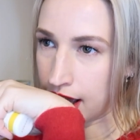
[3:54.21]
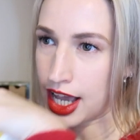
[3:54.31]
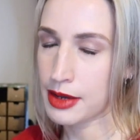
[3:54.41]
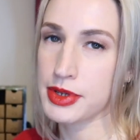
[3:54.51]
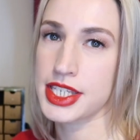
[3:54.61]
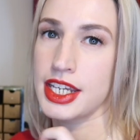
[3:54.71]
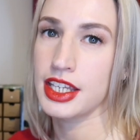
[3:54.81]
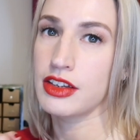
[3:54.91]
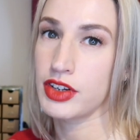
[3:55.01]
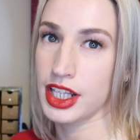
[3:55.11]
I
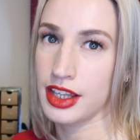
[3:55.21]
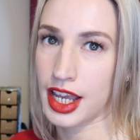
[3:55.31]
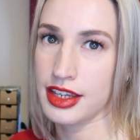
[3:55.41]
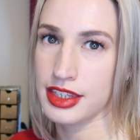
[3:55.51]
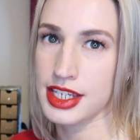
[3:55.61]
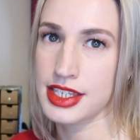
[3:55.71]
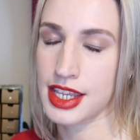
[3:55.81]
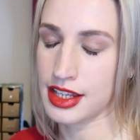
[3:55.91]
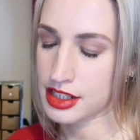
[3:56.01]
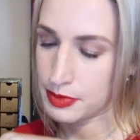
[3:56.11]
particularly really like this
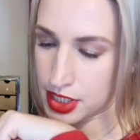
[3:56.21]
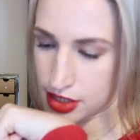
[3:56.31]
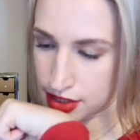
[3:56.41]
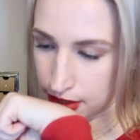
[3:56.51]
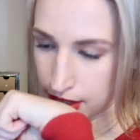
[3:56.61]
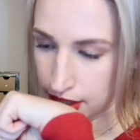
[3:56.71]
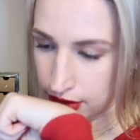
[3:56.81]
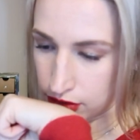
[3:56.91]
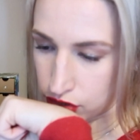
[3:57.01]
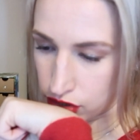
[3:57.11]
scent because
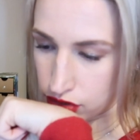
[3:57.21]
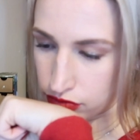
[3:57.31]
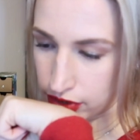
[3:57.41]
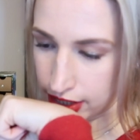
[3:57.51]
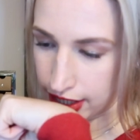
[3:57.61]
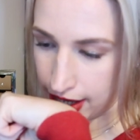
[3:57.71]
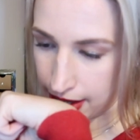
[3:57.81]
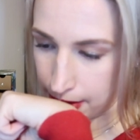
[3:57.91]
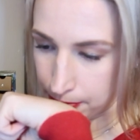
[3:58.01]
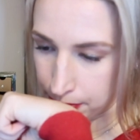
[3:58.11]
you just really
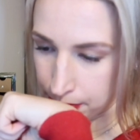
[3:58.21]
get